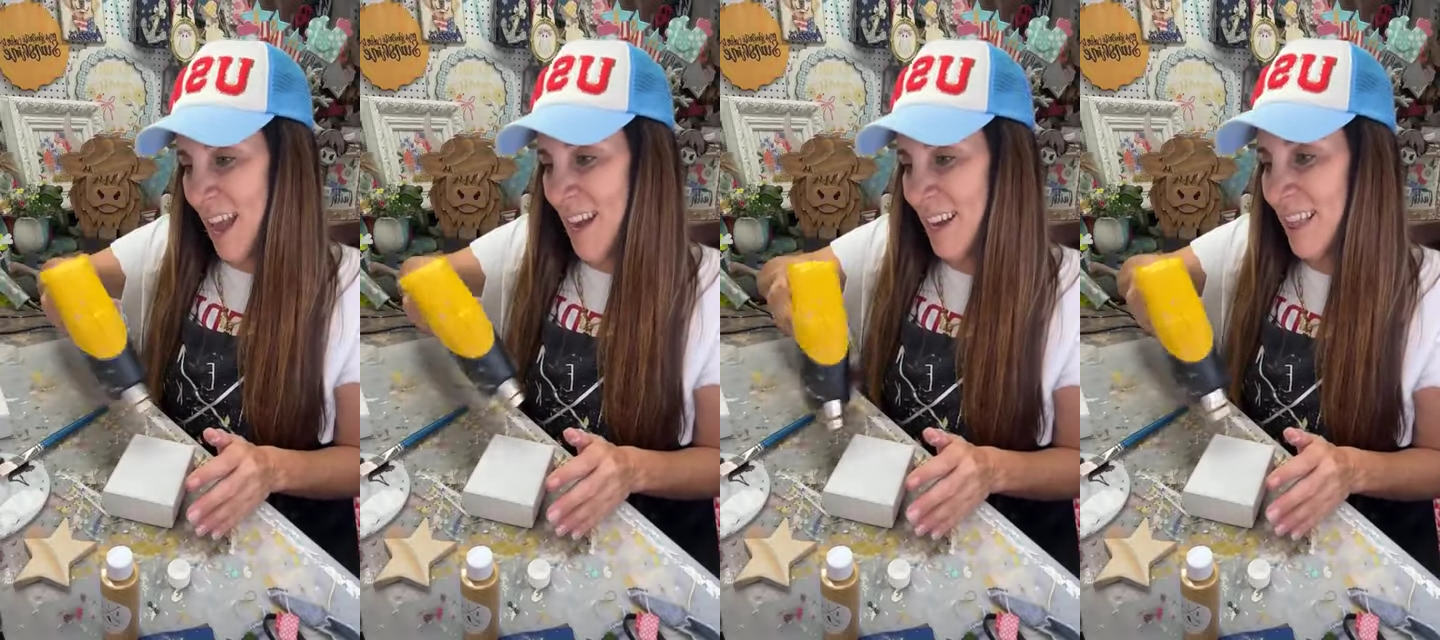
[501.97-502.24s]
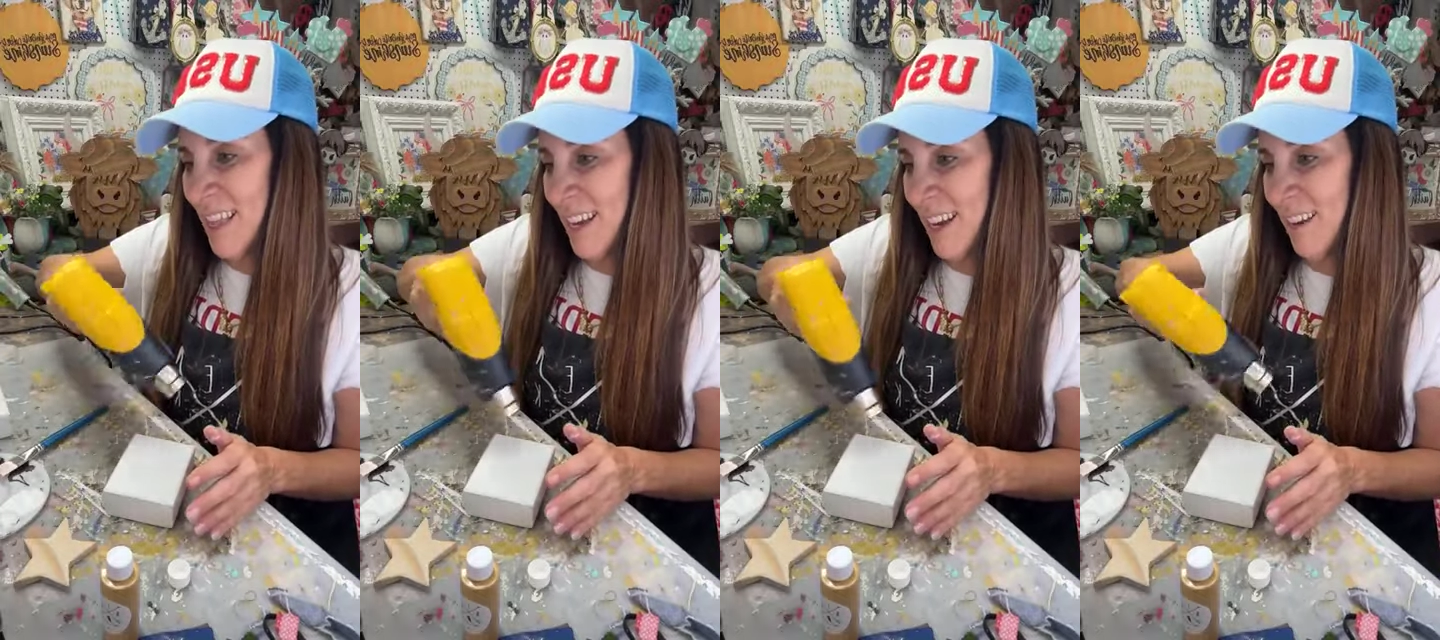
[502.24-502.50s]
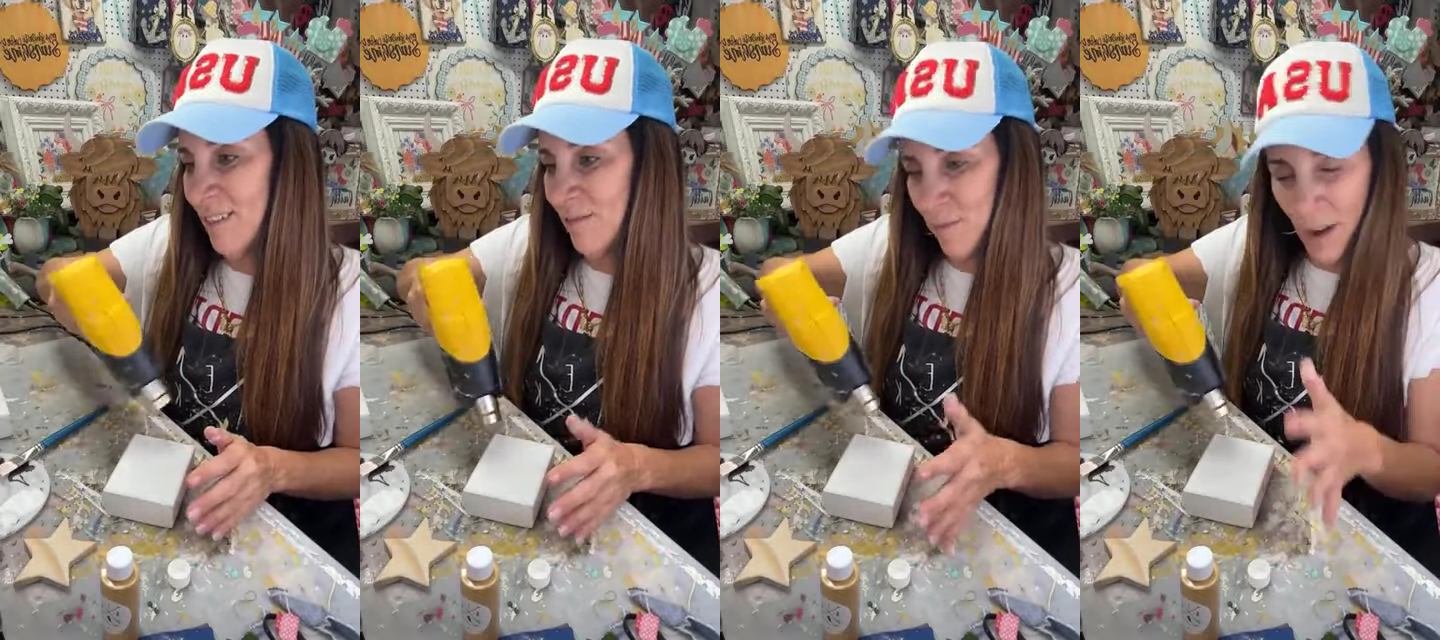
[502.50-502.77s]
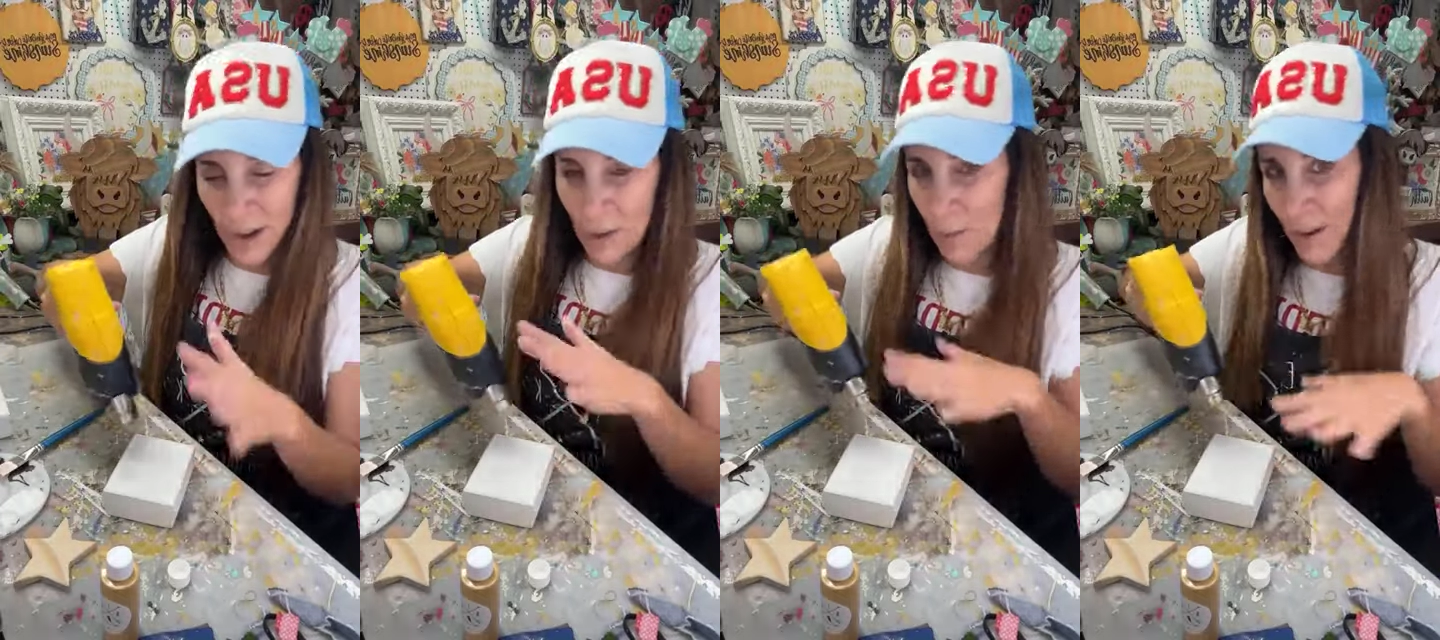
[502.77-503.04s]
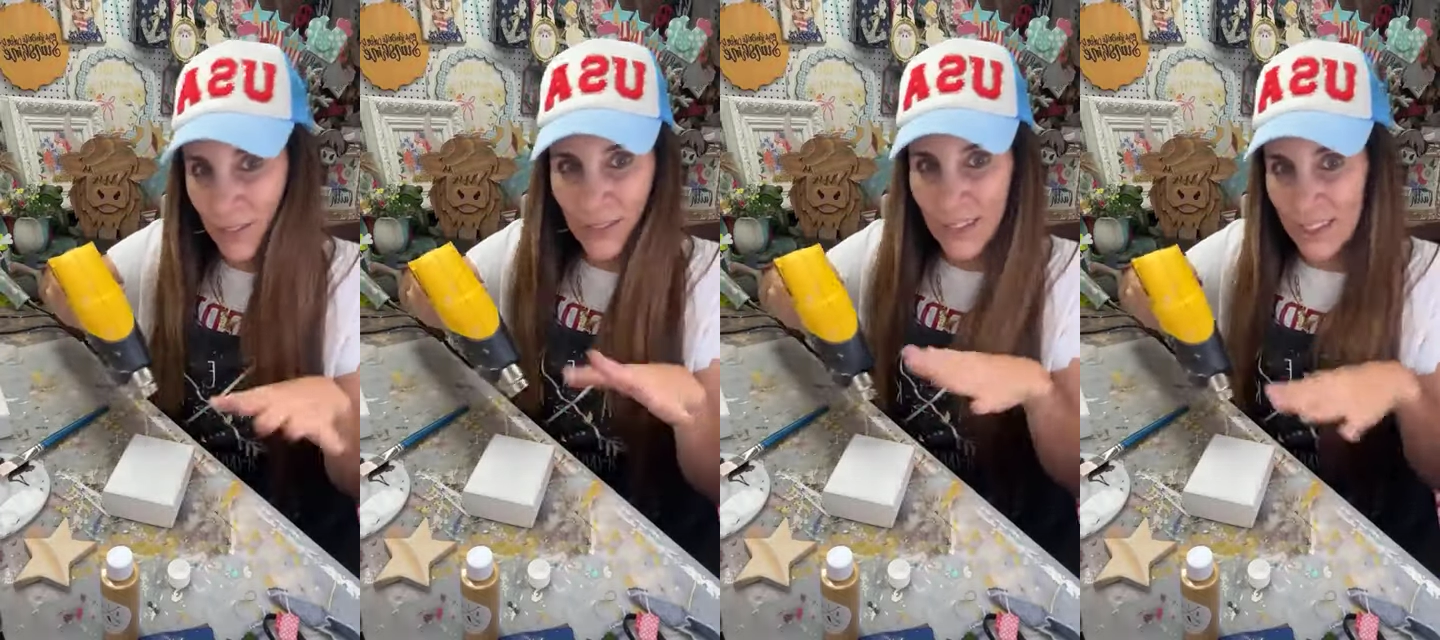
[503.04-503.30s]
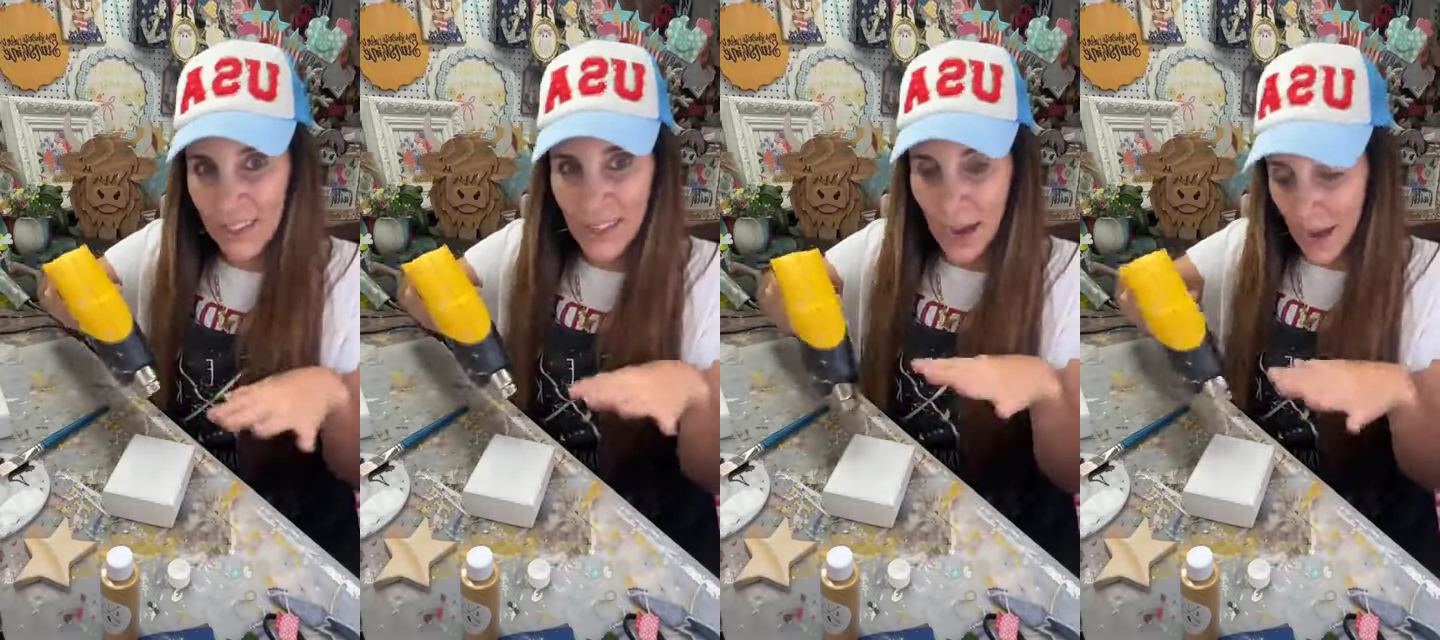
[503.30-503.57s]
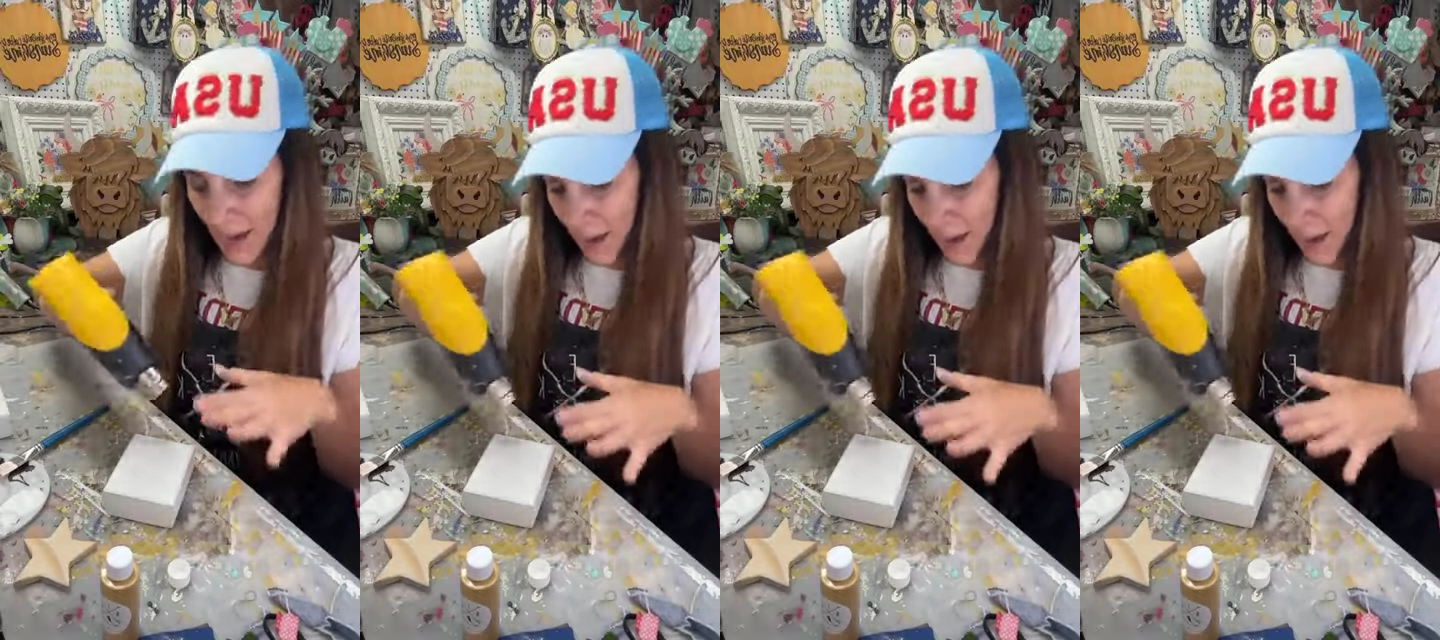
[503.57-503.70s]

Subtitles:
kind of thing right around this